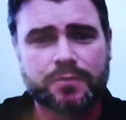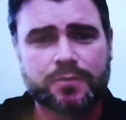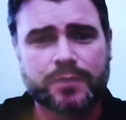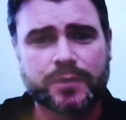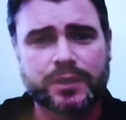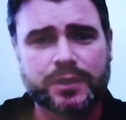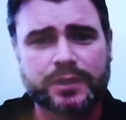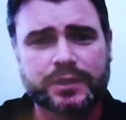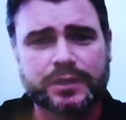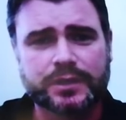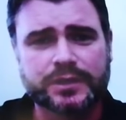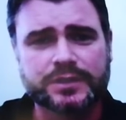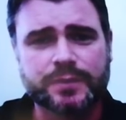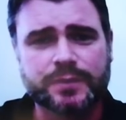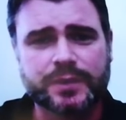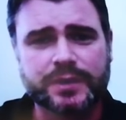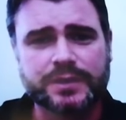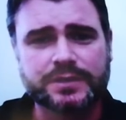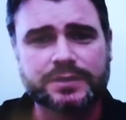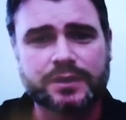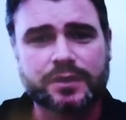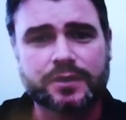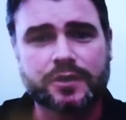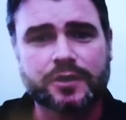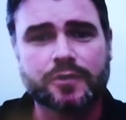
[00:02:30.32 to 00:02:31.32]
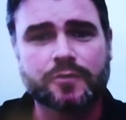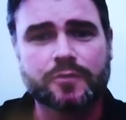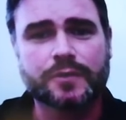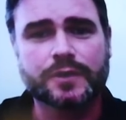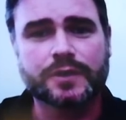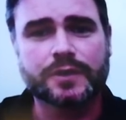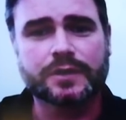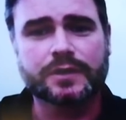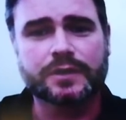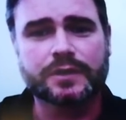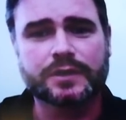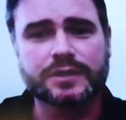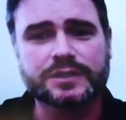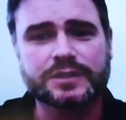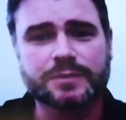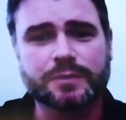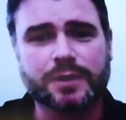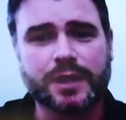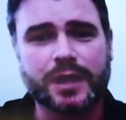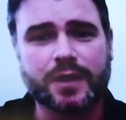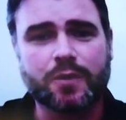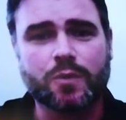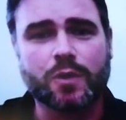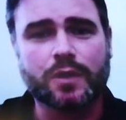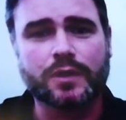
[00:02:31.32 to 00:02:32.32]
it's based on your ability to supply
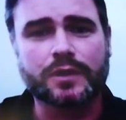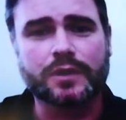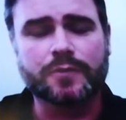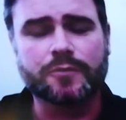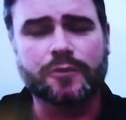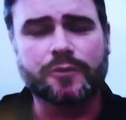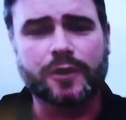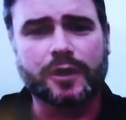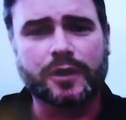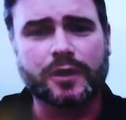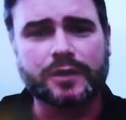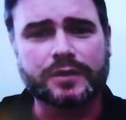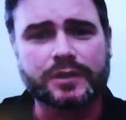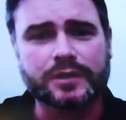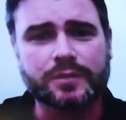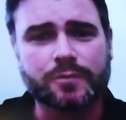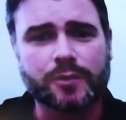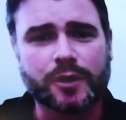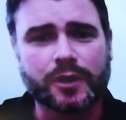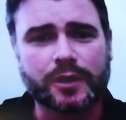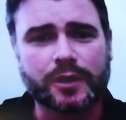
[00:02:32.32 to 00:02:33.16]
quality product to the market